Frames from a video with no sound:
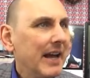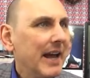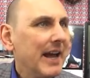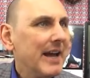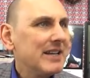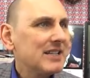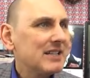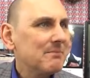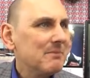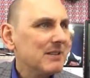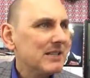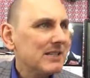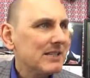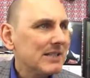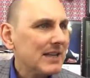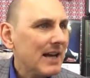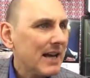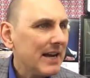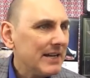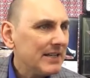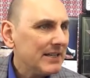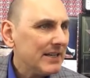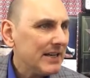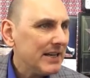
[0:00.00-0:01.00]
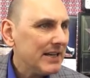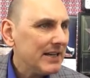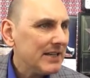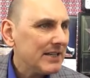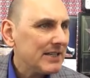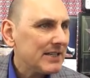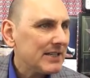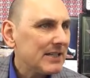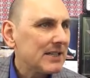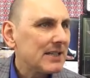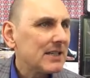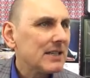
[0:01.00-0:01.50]
Yeah, it's a
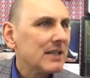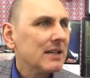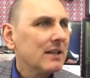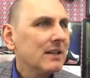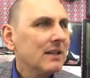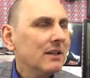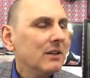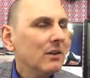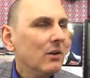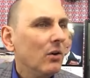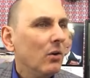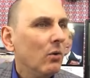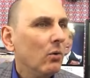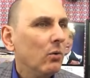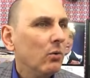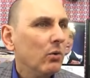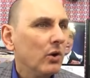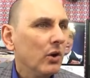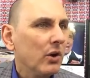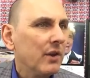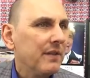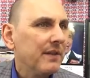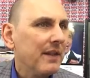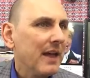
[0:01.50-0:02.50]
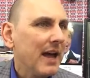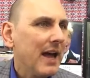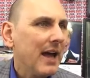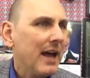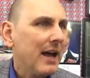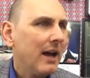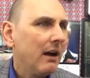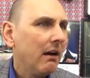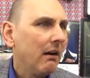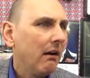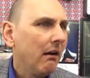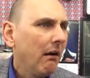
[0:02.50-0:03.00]
Mercedes. Oh, look at
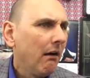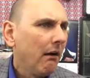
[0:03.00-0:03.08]
that.